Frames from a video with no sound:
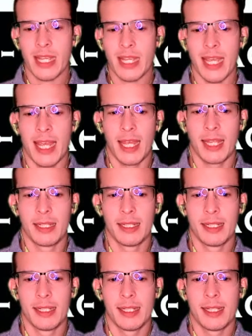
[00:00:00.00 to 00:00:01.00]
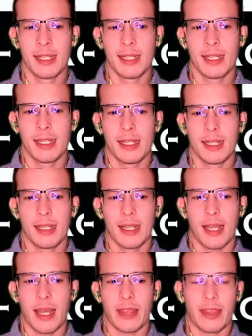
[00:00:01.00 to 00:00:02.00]
And
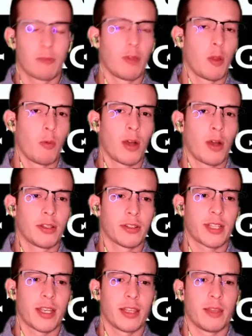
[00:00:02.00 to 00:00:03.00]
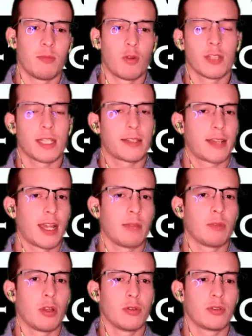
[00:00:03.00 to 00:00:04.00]
I think we will understand the more that time
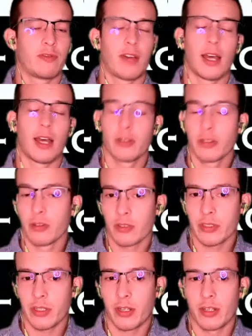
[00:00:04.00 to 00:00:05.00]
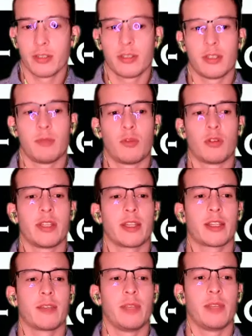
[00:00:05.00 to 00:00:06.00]
goes, fonder grows the heart. The more that
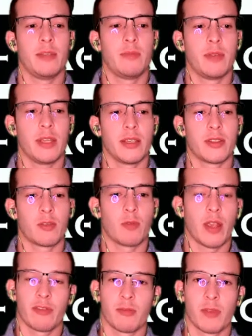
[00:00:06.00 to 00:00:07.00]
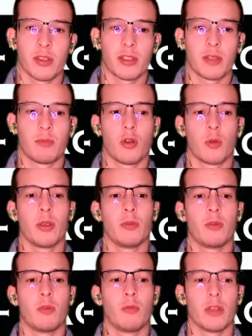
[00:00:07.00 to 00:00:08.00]
Khabib is away from us, the more we
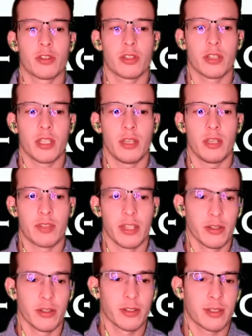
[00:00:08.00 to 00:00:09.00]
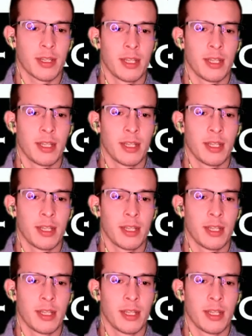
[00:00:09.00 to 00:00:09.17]
will wish he was near us.